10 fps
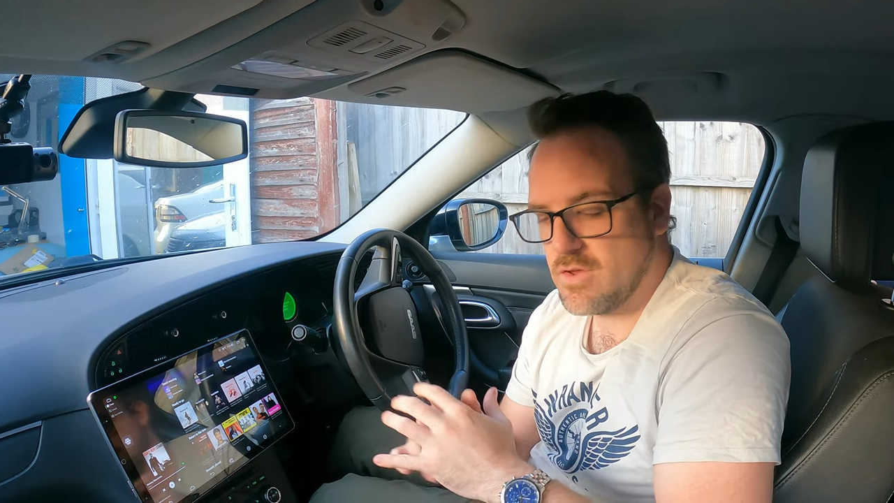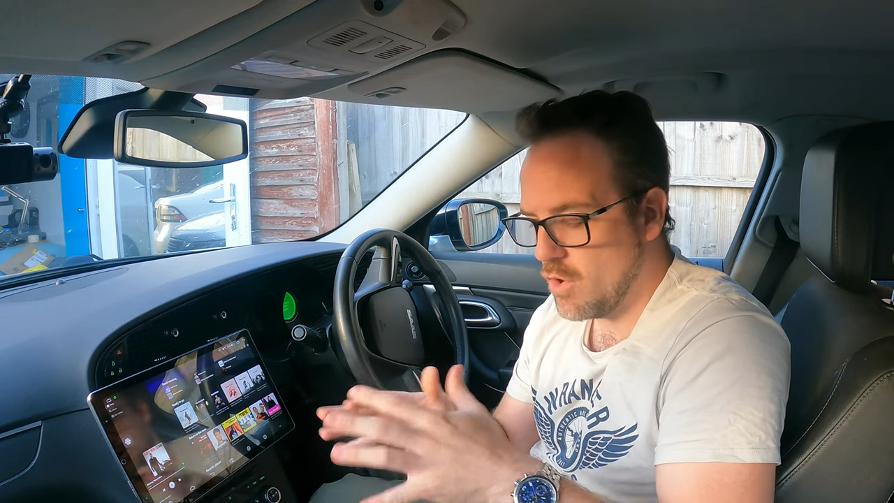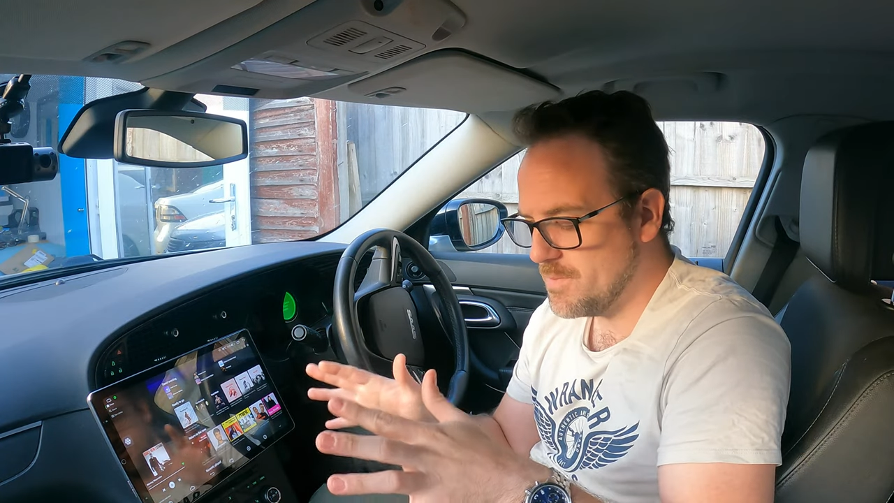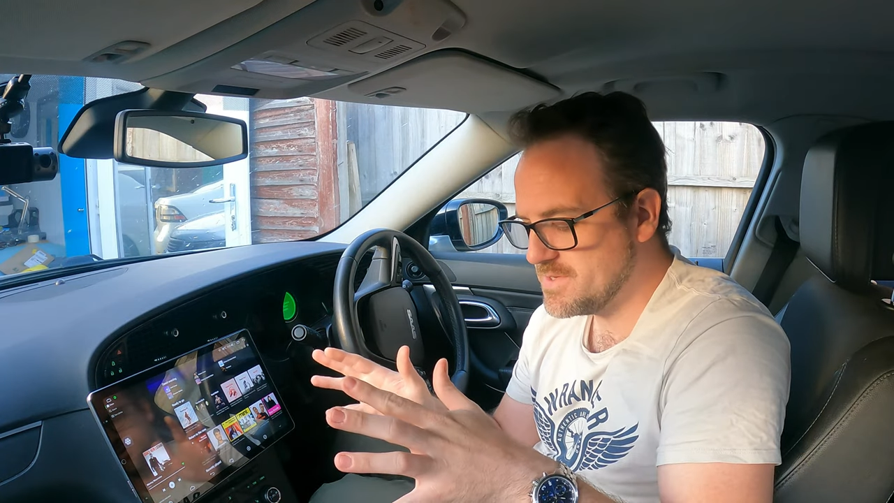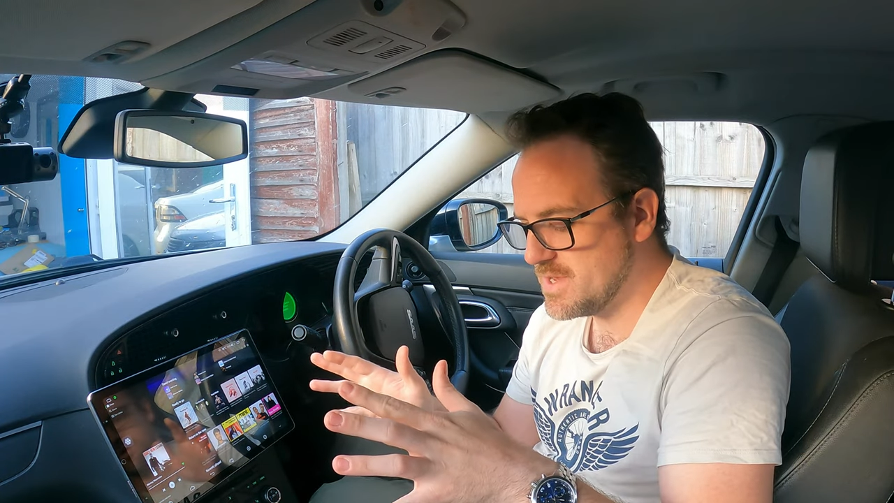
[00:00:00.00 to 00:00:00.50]

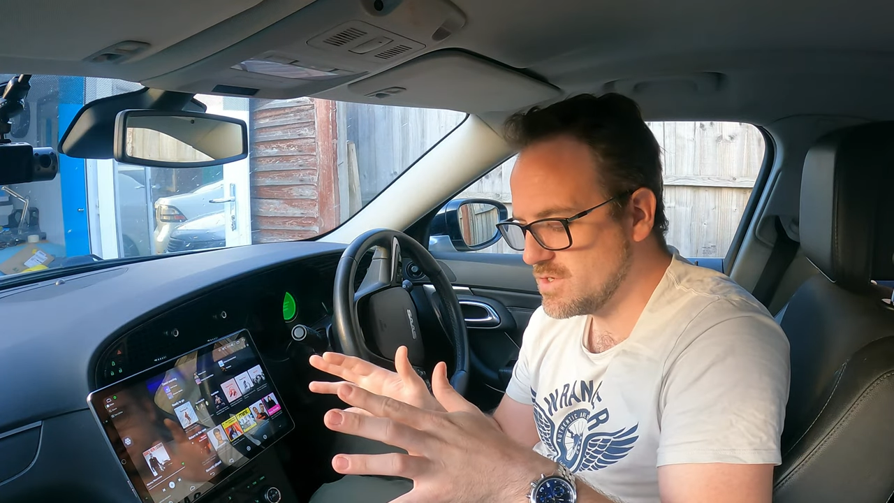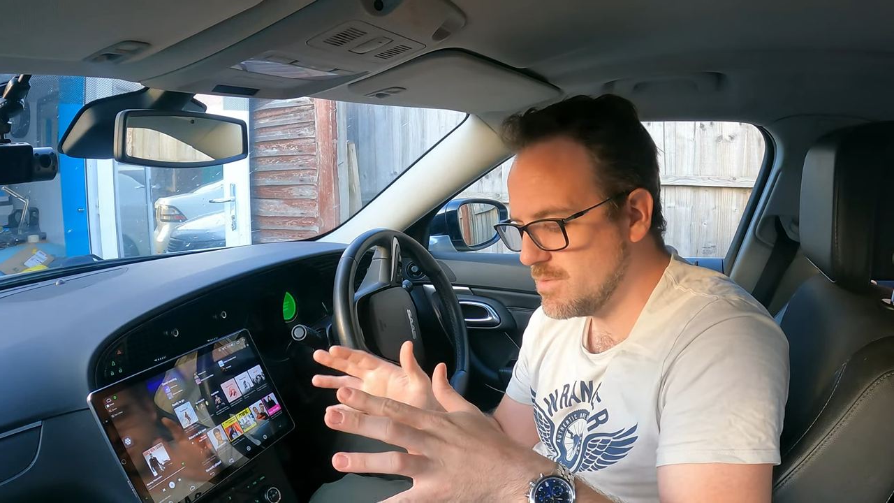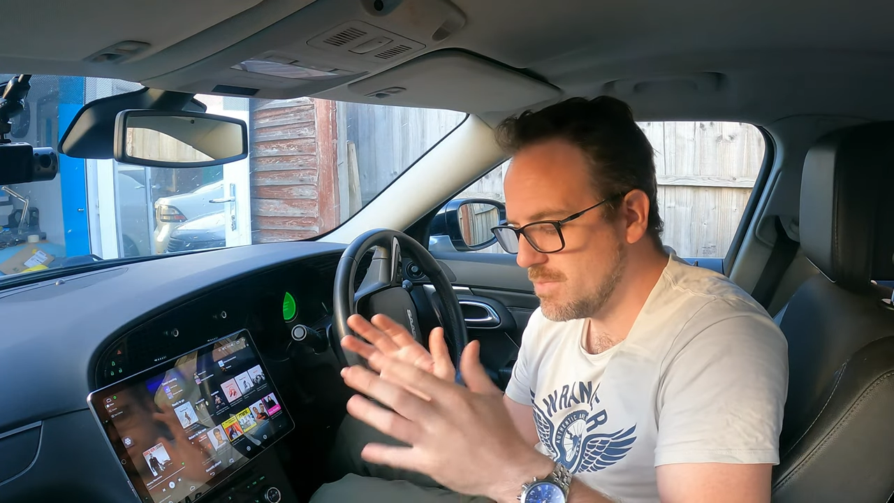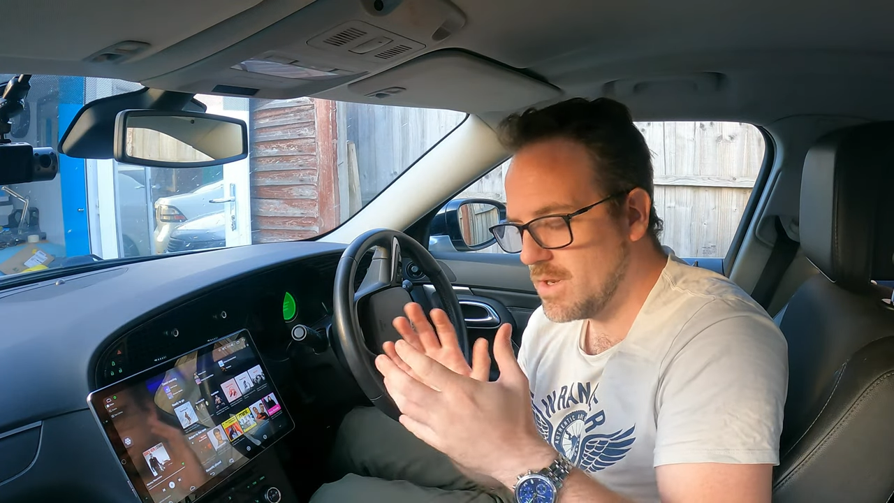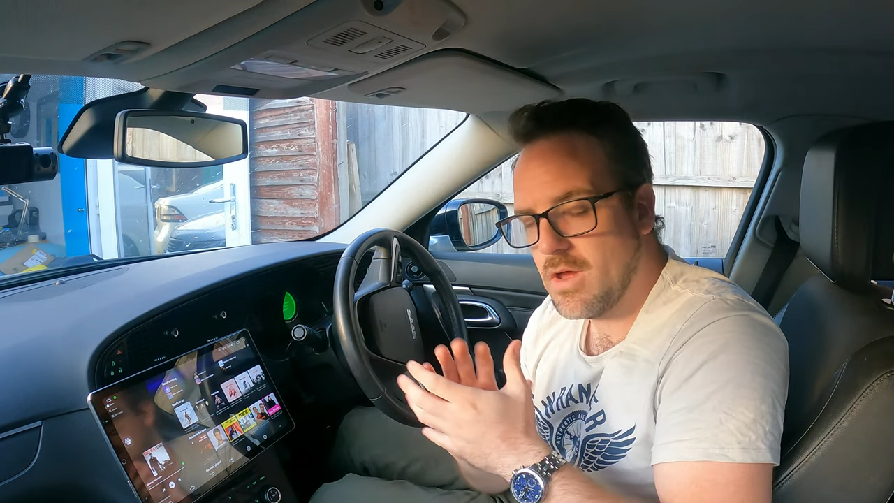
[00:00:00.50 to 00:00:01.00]
comment
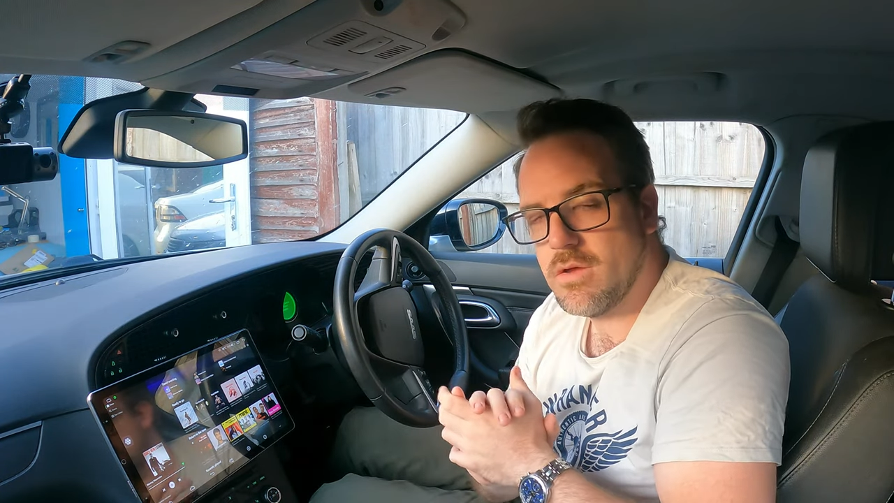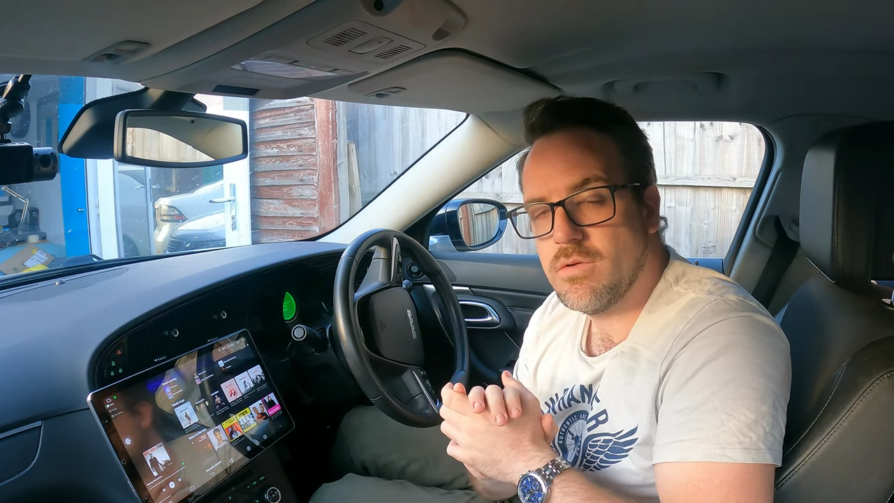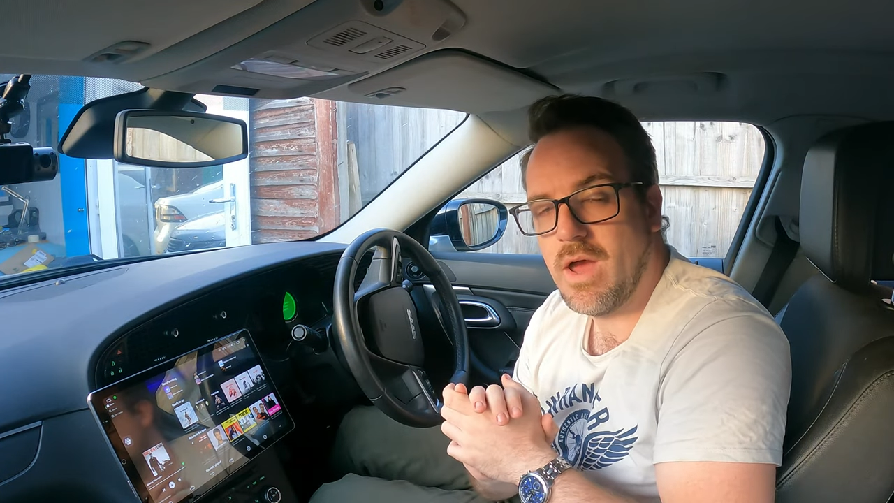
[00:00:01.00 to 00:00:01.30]
section below